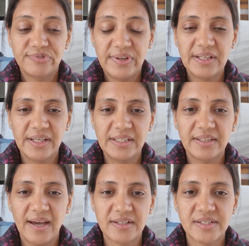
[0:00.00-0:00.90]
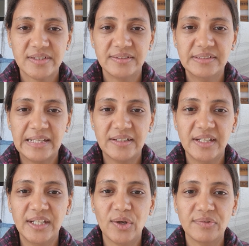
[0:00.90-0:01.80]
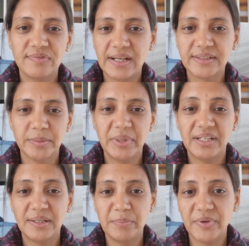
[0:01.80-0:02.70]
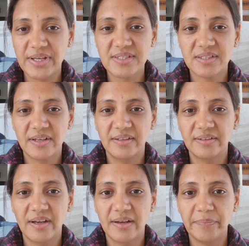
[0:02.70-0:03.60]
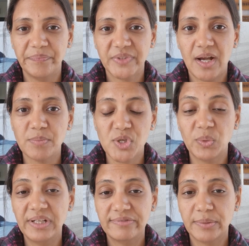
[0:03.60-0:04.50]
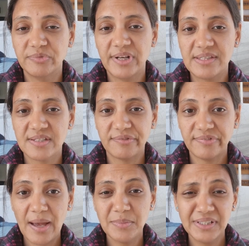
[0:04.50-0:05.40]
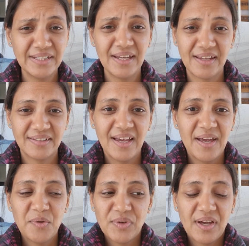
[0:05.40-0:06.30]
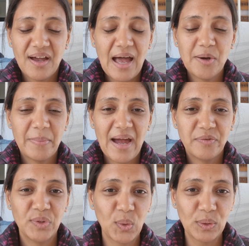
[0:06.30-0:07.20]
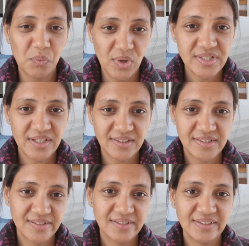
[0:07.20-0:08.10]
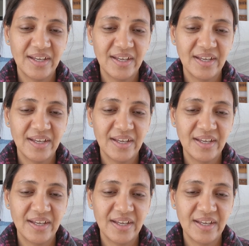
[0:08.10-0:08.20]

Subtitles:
feeling that need of welcoming and embracing comes only from friends and family, and how bad we all want it,